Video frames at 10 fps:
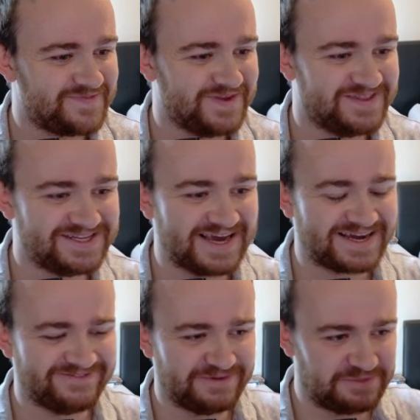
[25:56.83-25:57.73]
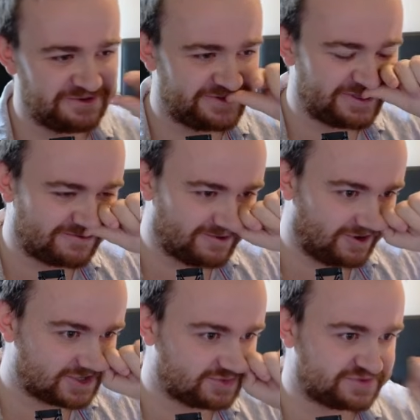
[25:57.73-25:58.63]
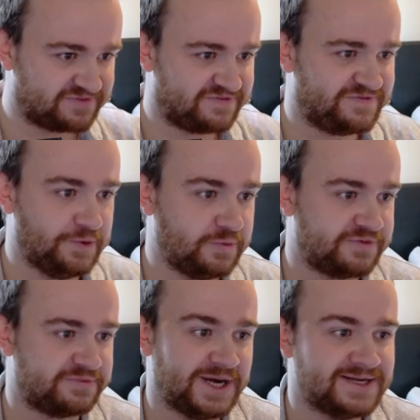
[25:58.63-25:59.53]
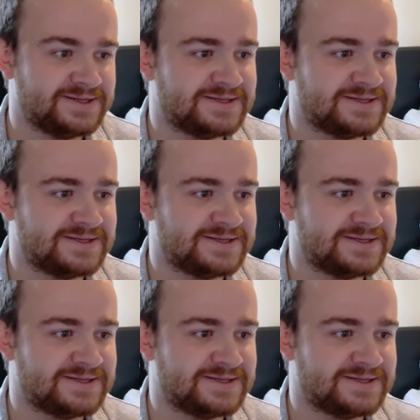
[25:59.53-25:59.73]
The decken removing the rocks was filth, man.